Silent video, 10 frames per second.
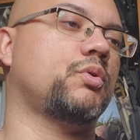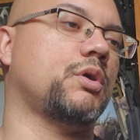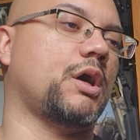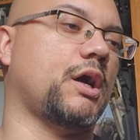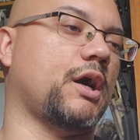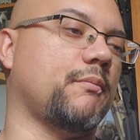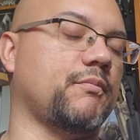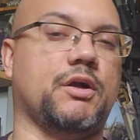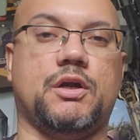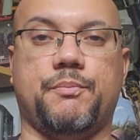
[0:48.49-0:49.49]

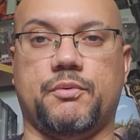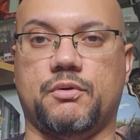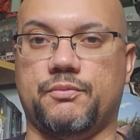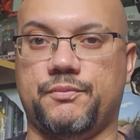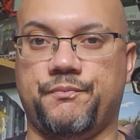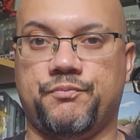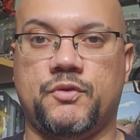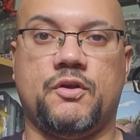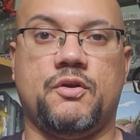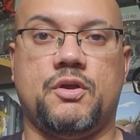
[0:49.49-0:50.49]
a couple of
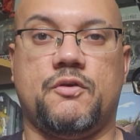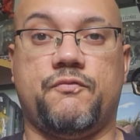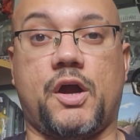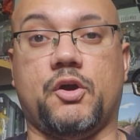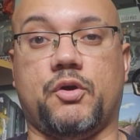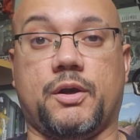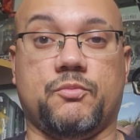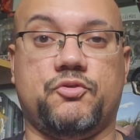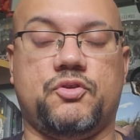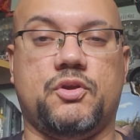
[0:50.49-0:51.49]

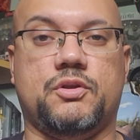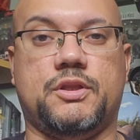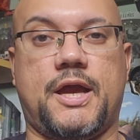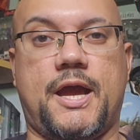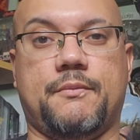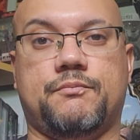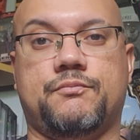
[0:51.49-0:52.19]
firearms that